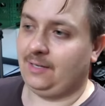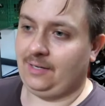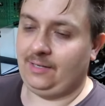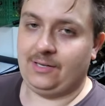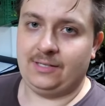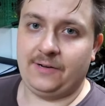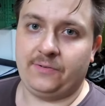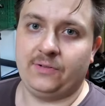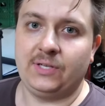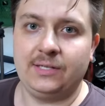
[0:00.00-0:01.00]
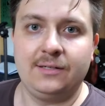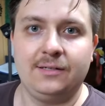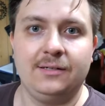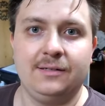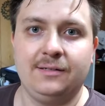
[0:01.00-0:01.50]
uh, you can definitely,
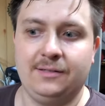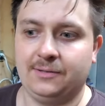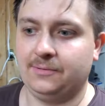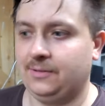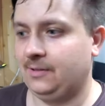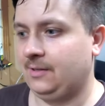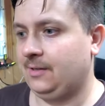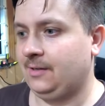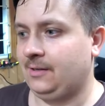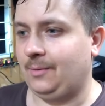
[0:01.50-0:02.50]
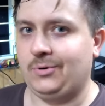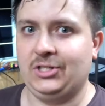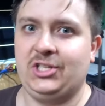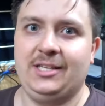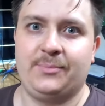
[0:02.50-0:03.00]
you know,
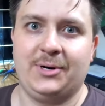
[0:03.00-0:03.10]
appreciate the